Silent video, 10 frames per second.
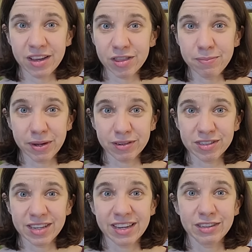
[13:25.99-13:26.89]
on the butter
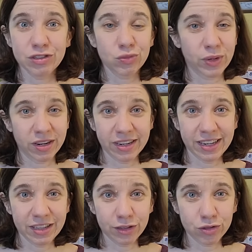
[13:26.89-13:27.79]
sales. We are
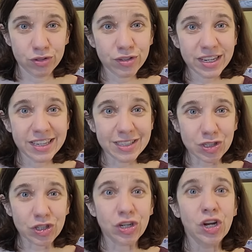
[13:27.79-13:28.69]
getting closer to
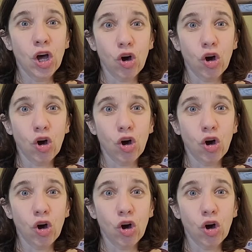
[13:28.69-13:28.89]
Easter.